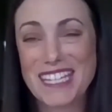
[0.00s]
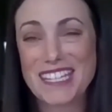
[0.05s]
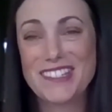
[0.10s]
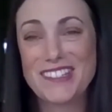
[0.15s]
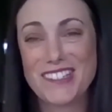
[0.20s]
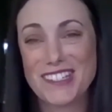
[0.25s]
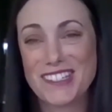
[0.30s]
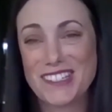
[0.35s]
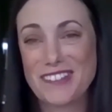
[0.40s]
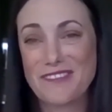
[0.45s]
is
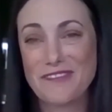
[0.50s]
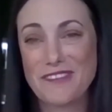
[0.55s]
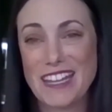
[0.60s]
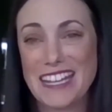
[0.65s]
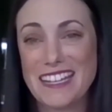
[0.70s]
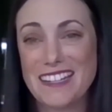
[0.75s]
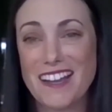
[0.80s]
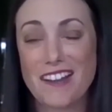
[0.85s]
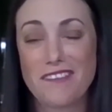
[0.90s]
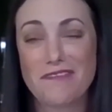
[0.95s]
just to
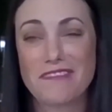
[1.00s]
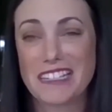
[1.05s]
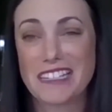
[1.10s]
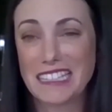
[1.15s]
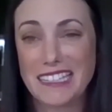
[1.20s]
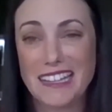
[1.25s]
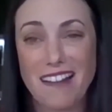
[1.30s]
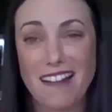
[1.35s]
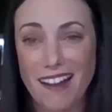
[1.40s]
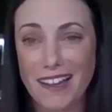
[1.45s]
feed a
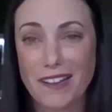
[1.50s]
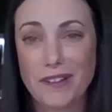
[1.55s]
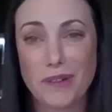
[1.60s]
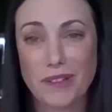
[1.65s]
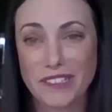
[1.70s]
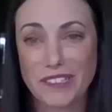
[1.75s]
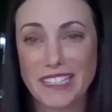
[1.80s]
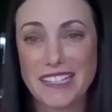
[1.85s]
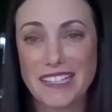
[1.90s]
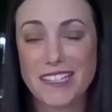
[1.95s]
really high
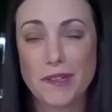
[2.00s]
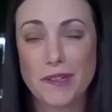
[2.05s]
quality,